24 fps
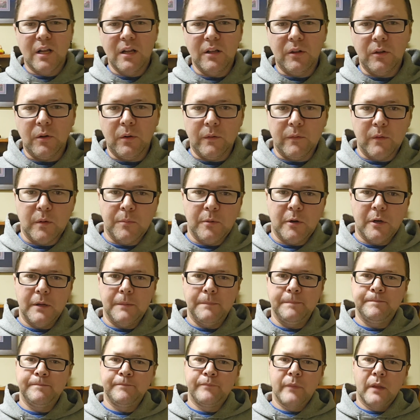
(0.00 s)
Hello, everybody.
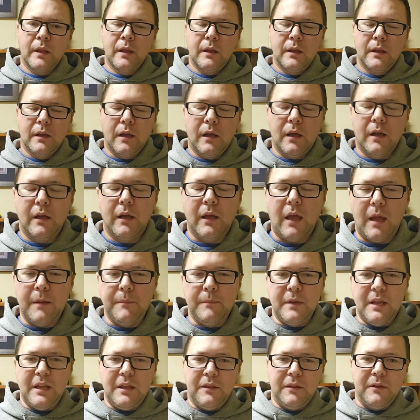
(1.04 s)

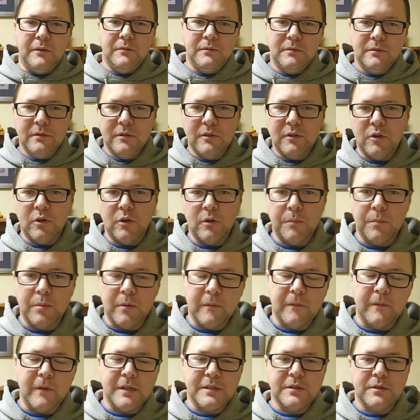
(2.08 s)
I'm Nathan, your
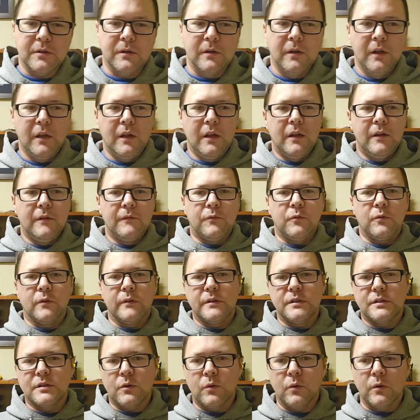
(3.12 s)
professor for
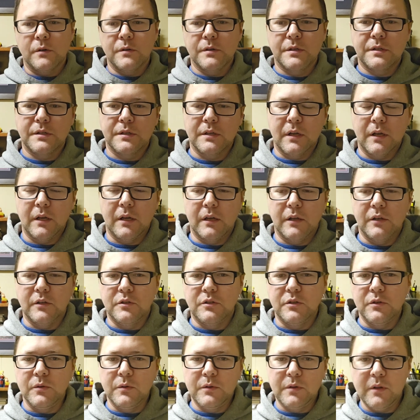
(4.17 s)
this course.
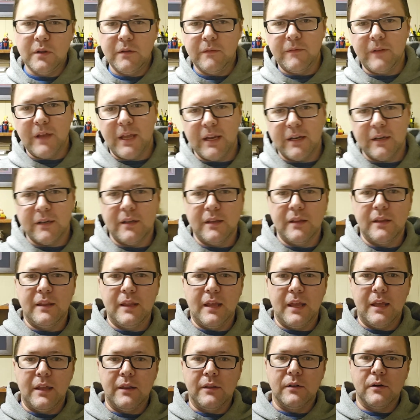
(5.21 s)
Due to the fact
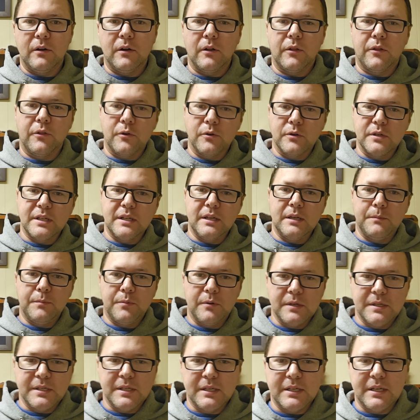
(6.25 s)
that there are 13
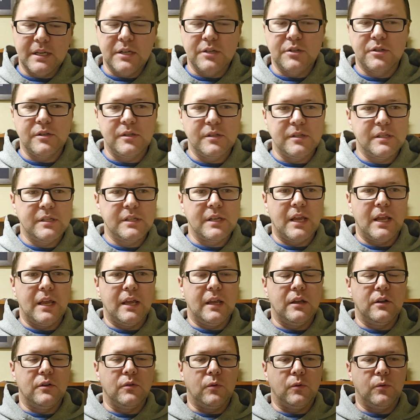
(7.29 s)
presentations
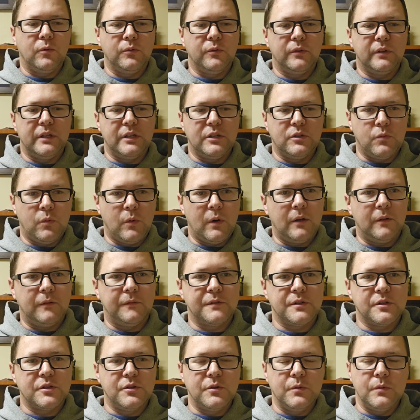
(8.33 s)
and only 12
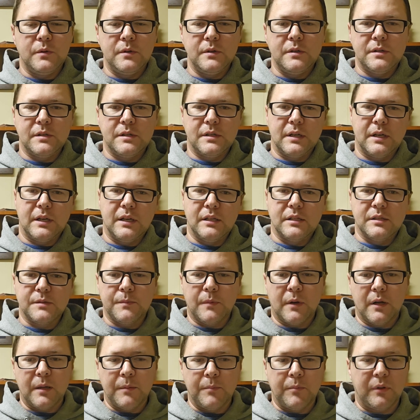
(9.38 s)
students, it's
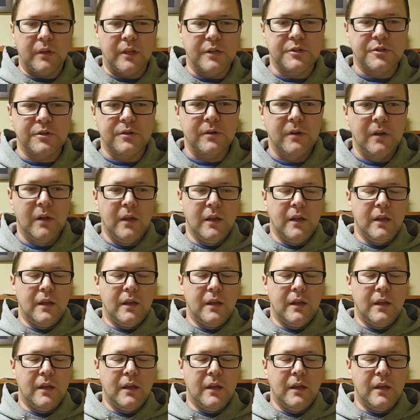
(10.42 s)
my pleasure